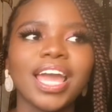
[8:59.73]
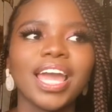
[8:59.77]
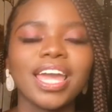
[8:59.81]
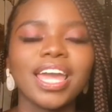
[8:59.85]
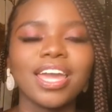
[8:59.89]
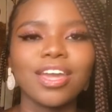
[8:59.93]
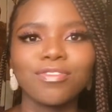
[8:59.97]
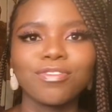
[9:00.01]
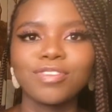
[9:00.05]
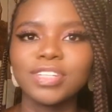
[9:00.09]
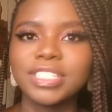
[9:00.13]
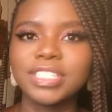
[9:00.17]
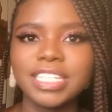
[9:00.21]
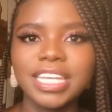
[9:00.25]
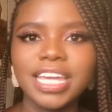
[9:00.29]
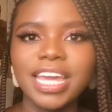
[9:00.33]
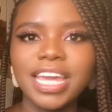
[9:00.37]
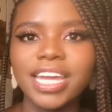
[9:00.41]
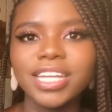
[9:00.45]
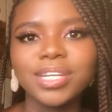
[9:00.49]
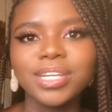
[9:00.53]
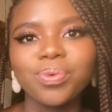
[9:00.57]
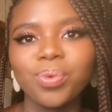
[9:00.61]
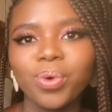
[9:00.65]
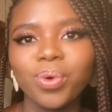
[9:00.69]
if you see
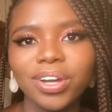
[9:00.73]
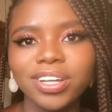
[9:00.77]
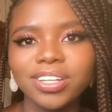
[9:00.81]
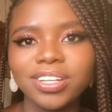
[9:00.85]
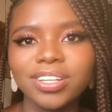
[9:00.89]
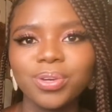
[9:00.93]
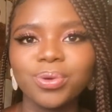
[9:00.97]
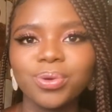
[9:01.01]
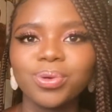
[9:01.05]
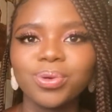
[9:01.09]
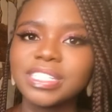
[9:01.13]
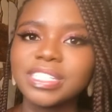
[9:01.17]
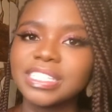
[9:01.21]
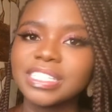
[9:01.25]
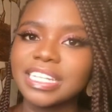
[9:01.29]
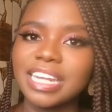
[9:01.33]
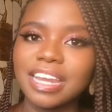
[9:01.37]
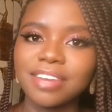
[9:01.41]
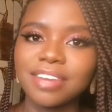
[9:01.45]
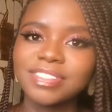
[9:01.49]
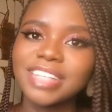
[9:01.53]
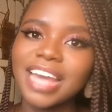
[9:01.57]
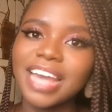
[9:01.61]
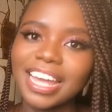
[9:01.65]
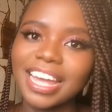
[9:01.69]
anyone who is
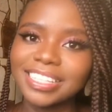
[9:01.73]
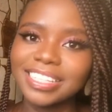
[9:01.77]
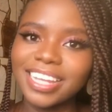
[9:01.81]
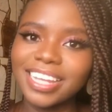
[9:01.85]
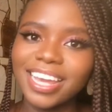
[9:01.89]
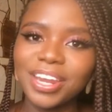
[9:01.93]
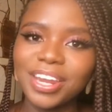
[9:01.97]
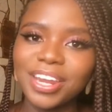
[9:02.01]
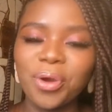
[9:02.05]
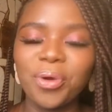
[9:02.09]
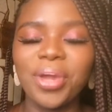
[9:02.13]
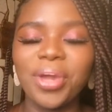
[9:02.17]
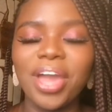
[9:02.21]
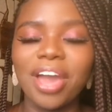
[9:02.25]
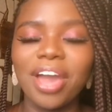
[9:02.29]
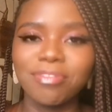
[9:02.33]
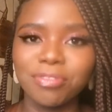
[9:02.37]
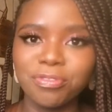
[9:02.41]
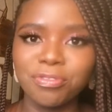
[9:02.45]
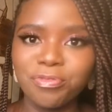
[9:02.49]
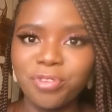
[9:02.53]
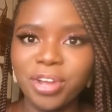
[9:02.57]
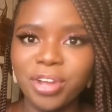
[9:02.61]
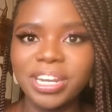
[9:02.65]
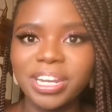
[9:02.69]
left-handed or you have a
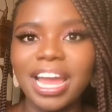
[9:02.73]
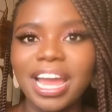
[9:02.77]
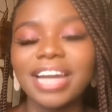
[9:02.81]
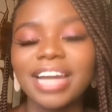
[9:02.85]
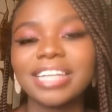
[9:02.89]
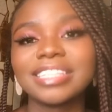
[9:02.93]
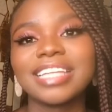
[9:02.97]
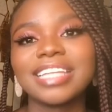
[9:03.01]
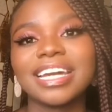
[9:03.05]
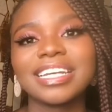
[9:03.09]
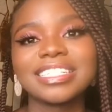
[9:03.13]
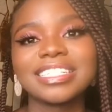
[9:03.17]
friend that is